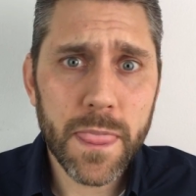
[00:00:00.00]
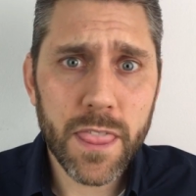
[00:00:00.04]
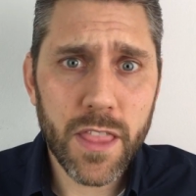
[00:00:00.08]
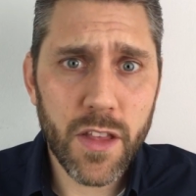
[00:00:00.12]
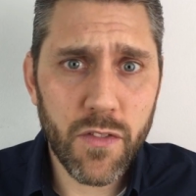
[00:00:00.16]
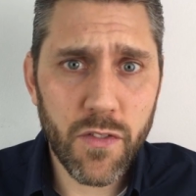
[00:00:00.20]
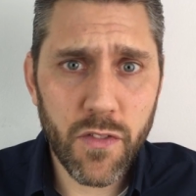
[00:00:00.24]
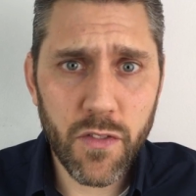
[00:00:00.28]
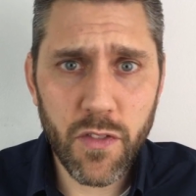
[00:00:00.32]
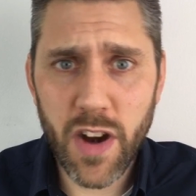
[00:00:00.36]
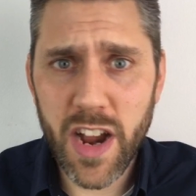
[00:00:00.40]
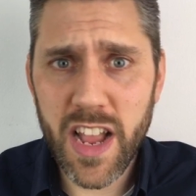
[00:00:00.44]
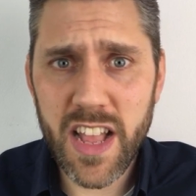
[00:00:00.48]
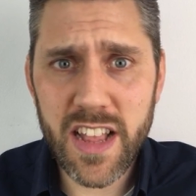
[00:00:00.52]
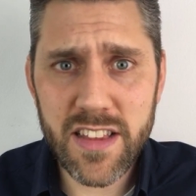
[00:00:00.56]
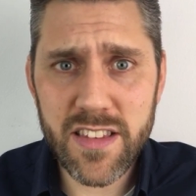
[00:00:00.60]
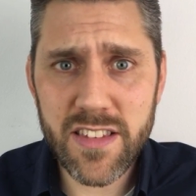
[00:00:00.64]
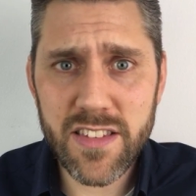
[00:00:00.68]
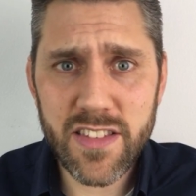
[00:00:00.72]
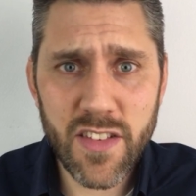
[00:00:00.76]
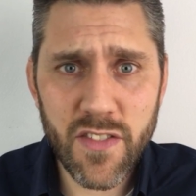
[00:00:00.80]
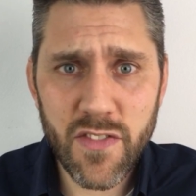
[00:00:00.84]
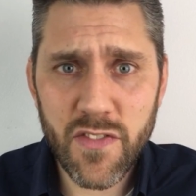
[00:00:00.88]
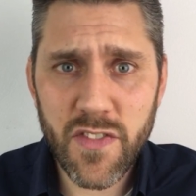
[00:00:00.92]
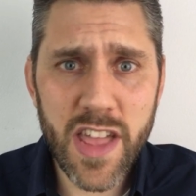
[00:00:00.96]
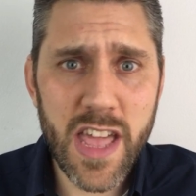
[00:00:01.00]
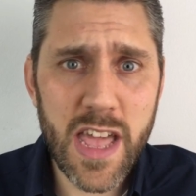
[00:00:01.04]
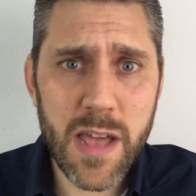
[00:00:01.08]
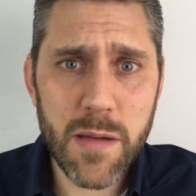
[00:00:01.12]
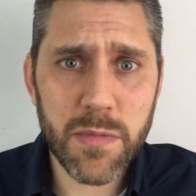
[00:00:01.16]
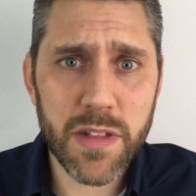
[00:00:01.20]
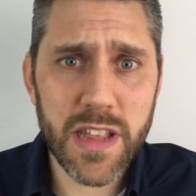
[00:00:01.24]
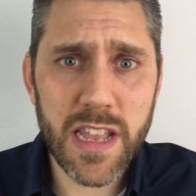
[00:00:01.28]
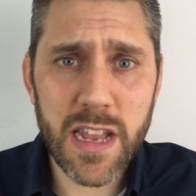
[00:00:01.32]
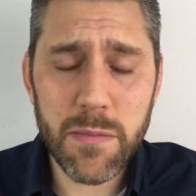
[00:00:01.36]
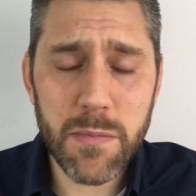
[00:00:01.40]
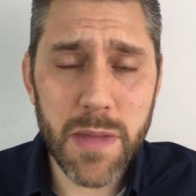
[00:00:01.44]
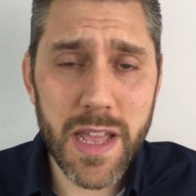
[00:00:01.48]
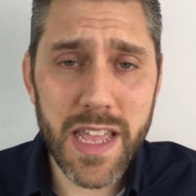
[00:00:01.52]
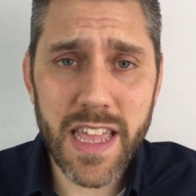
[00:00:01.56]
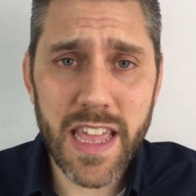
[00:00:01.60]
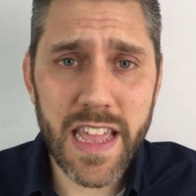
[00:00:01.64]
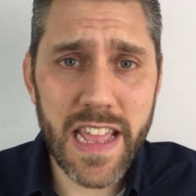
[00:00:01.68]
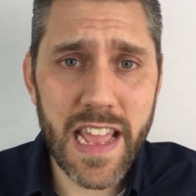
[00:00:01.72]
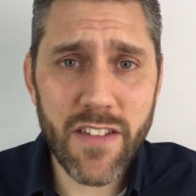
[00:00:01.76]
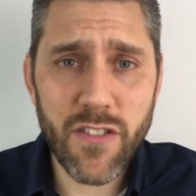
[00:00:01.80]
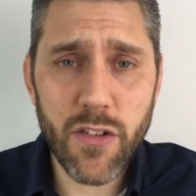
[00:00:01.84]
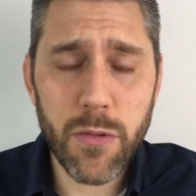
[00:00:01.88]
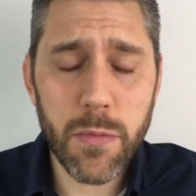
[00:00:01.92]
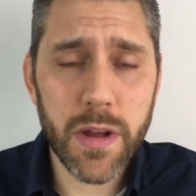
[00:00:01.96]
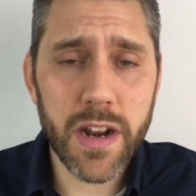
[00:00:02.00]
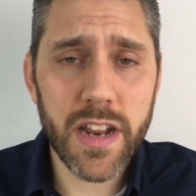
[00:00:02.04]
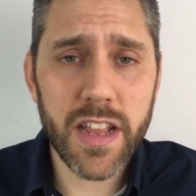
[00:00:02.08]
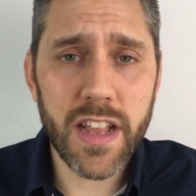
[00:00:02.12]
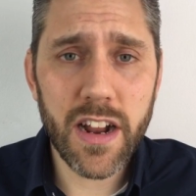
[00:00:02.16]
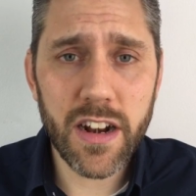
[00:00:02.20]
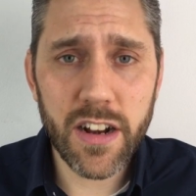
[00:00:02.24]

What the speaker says: the friends, the family, and making everybody